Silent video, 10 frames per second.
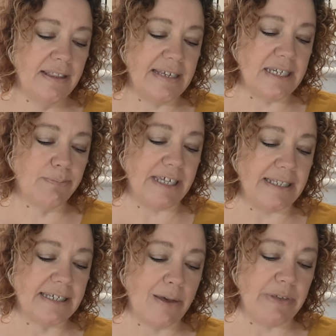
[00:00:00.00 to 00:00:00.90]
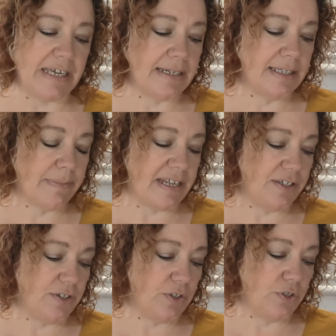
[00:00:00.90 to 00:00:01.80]
These pleats can be customized
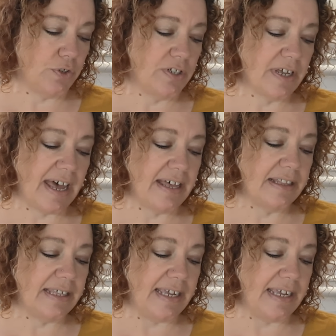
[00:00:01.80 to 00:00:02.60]
to suit your style,